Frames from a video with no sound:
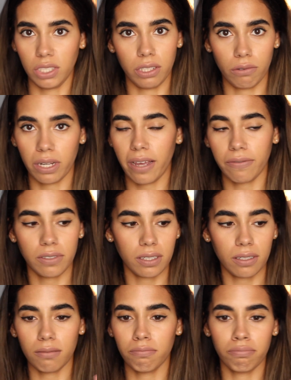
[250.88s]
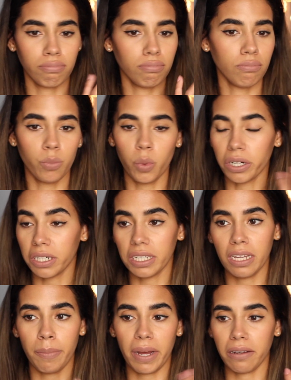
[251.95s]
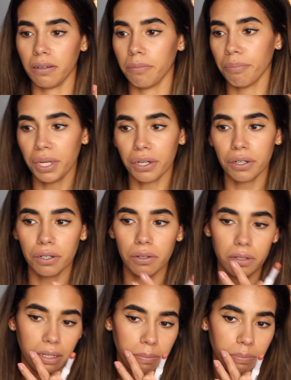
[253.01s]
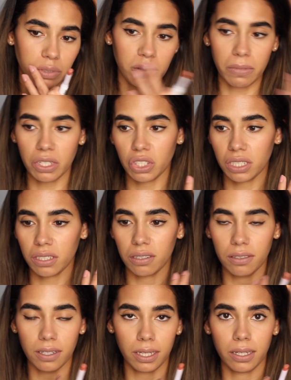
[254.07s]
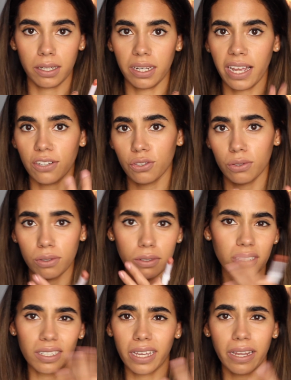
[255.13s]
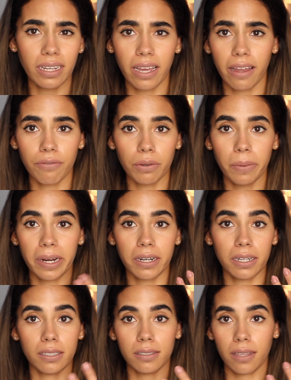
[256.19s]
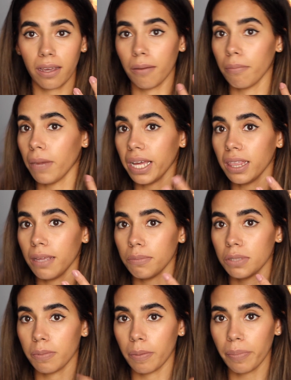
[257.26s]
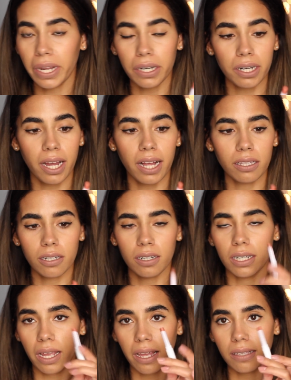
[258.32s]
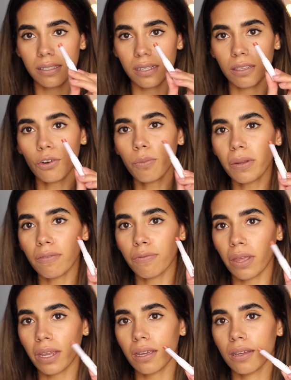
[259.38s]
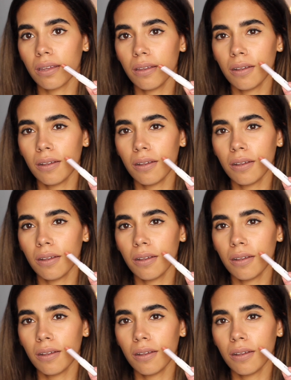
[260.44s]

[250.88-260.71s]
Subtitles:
don't have to worry about a mirror or it smudging or looking unnatural or it getting everywhere. It's like a My Lips but better color, and it has a little bit of like